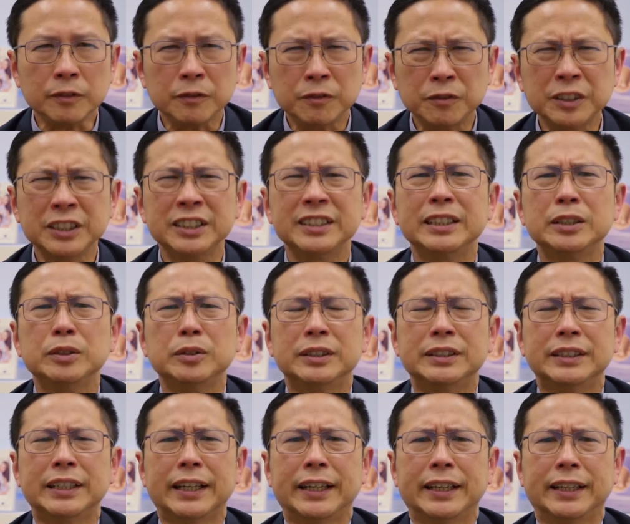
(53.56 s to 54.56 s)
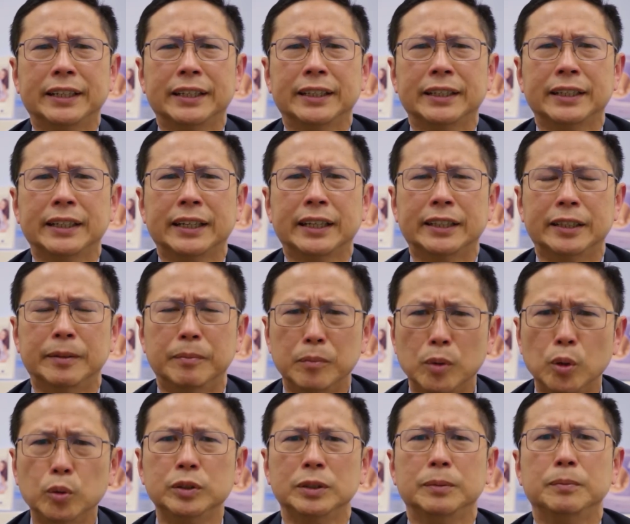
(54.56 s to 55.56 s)
First thing to say, and the
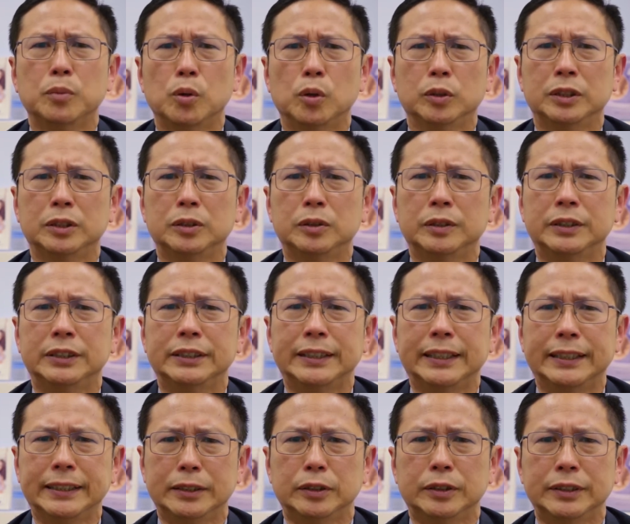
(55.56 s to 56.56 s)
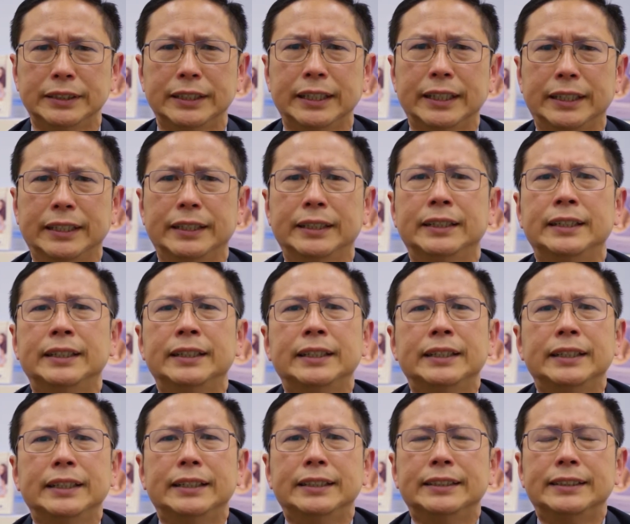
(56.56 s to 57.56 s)
most important thing to say,
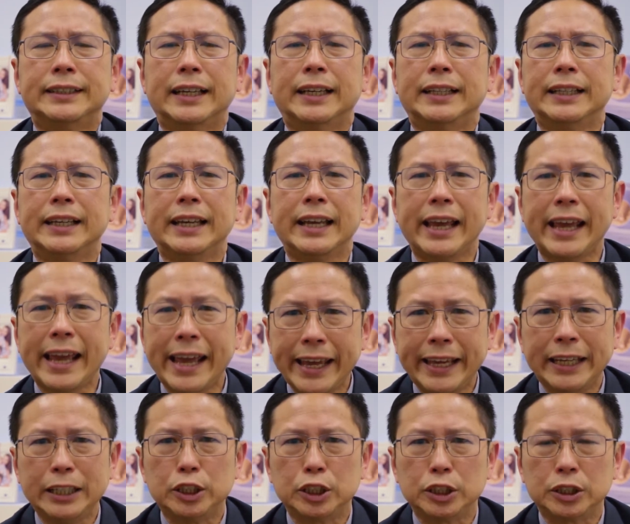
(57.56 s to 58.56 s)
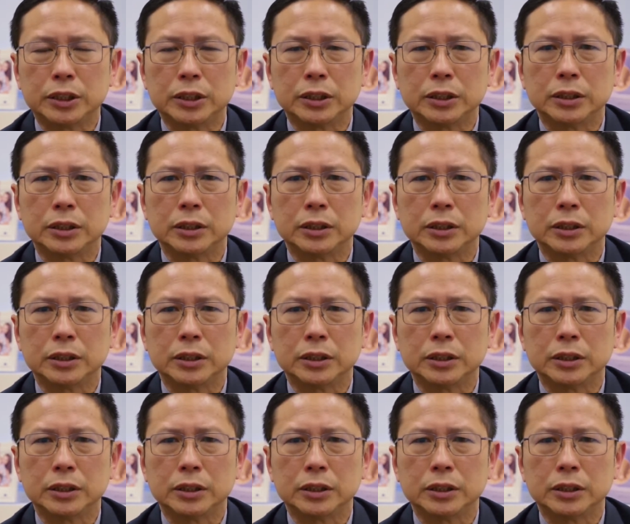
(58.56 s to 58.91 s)
is that age,